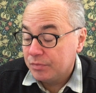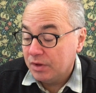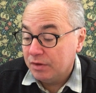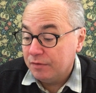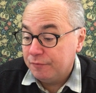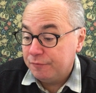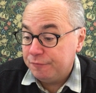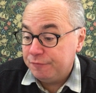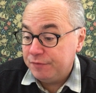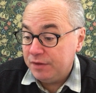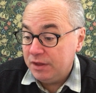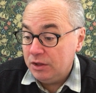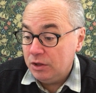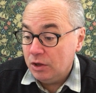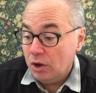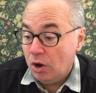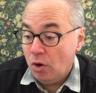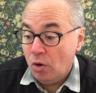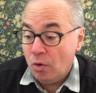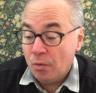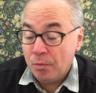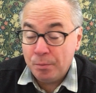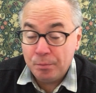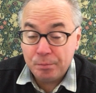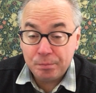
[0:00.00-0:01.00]

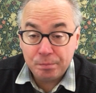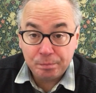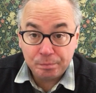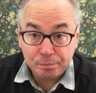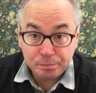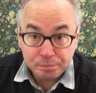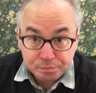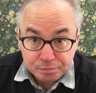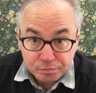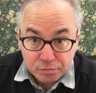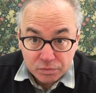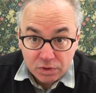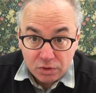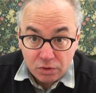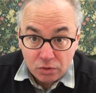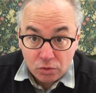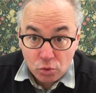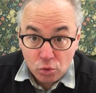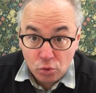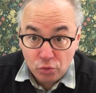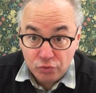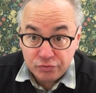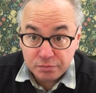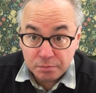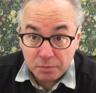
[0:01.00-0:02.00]
Fillon,
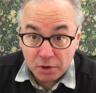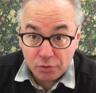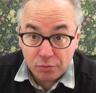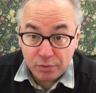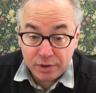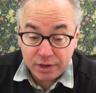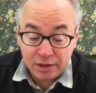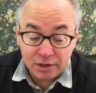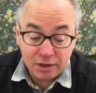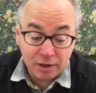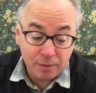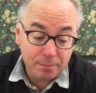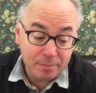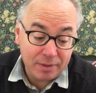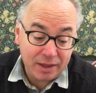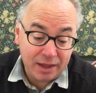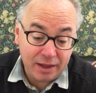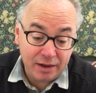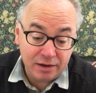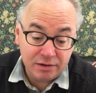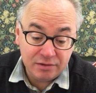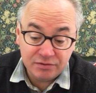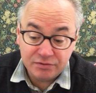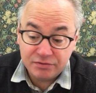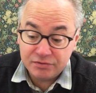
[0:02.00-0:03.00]
who's Marine Le
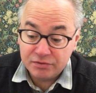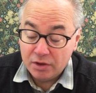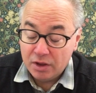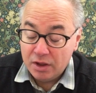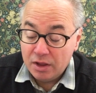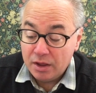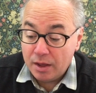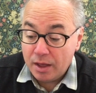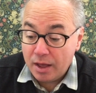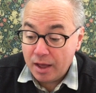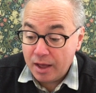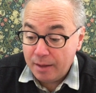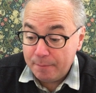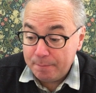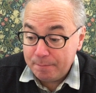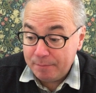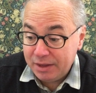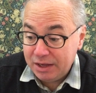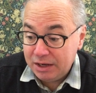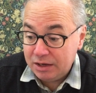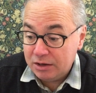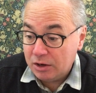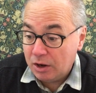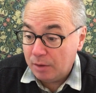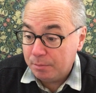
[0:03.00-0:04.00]
Pen's
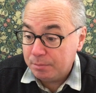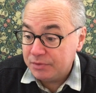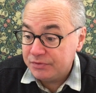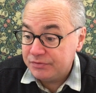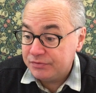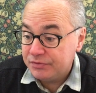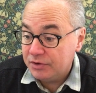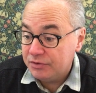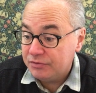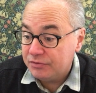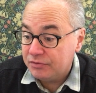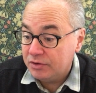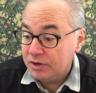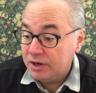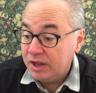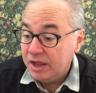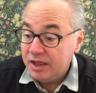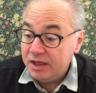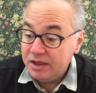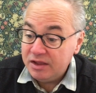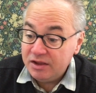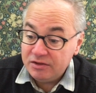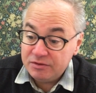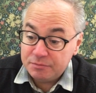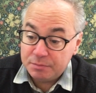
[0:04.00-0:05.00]
main opposition,
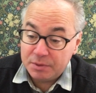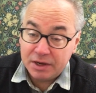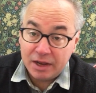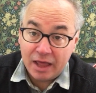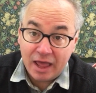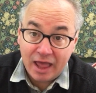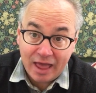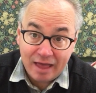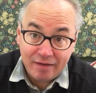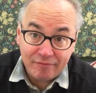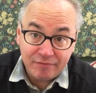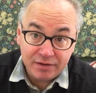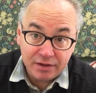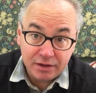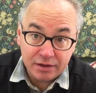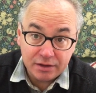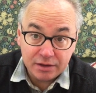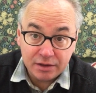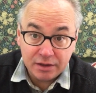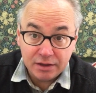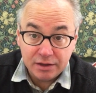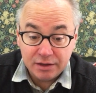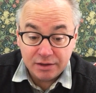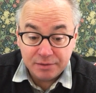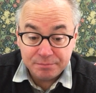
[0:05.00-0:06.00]
he's been
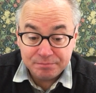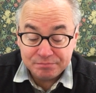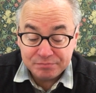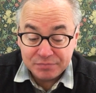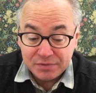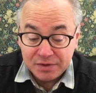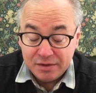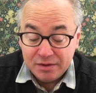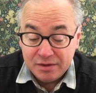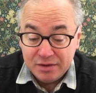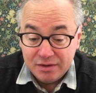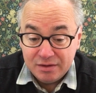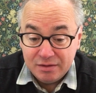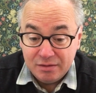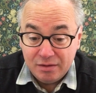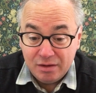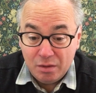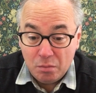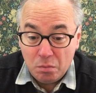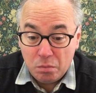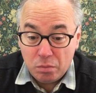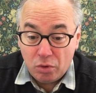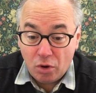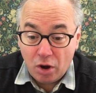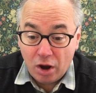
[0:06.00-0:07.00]
having
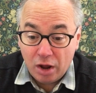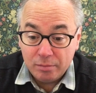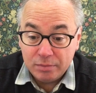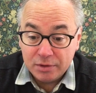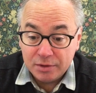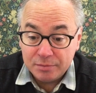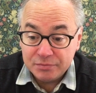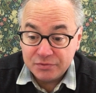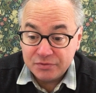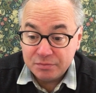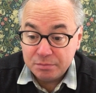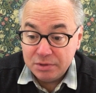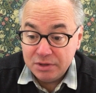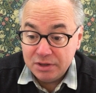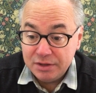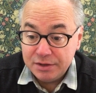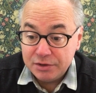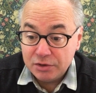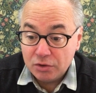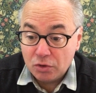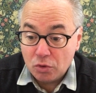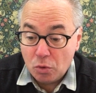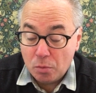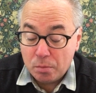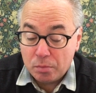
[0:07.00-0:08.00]
problems,
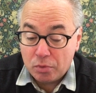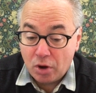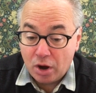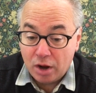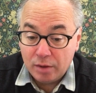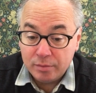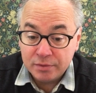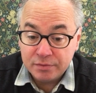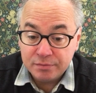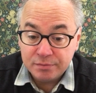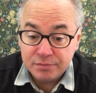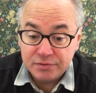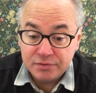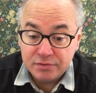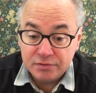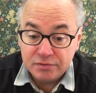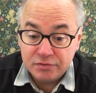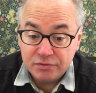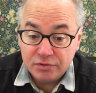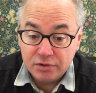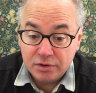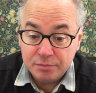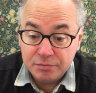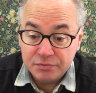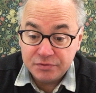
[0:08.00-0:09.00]
political problems in
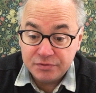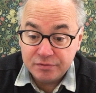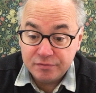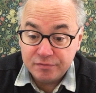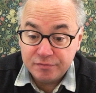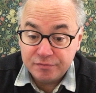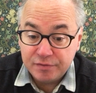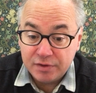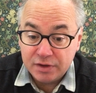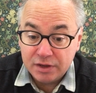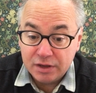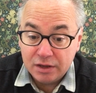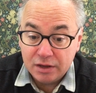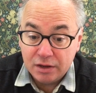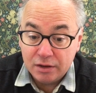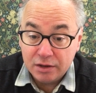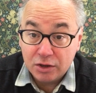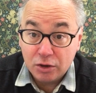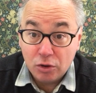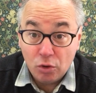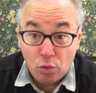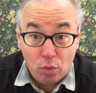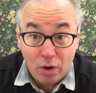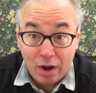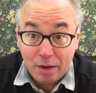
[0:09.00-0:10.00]
terms of
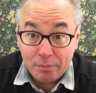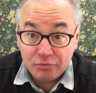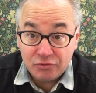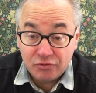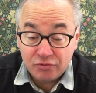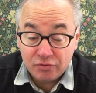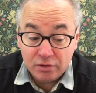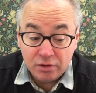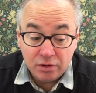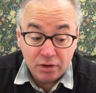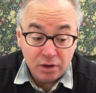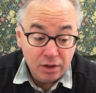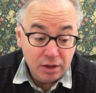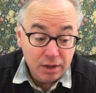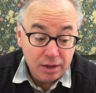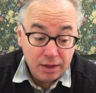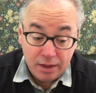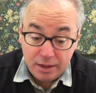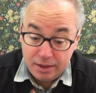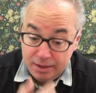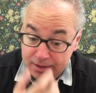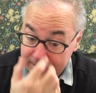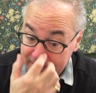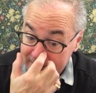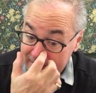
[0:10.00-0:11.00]
corruption.
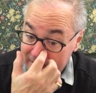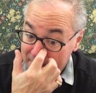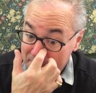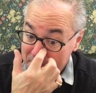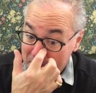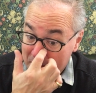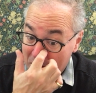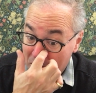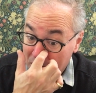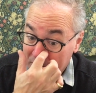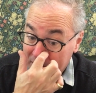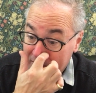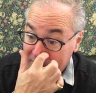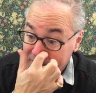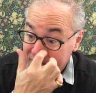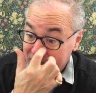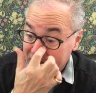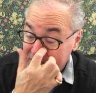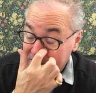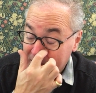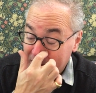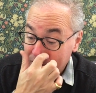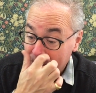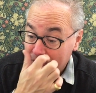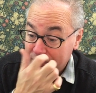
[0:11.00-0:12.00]
He came out
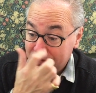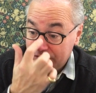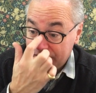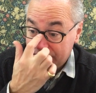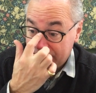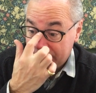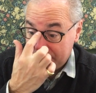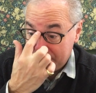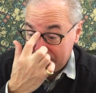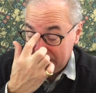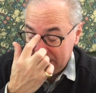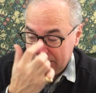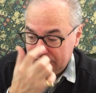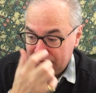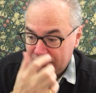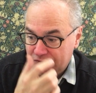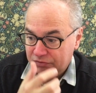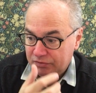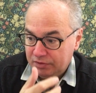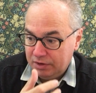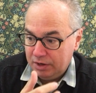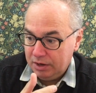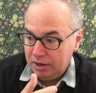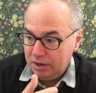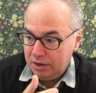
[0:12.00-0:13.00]
yesterday with a speech
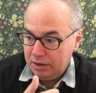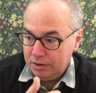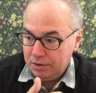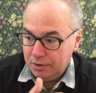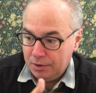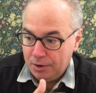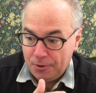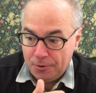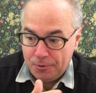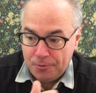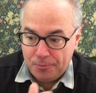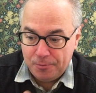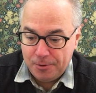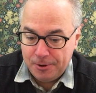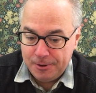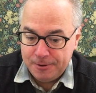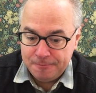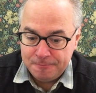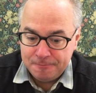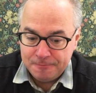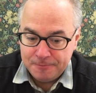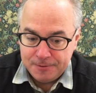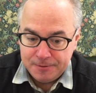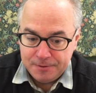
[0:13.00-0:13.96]
saying, you know,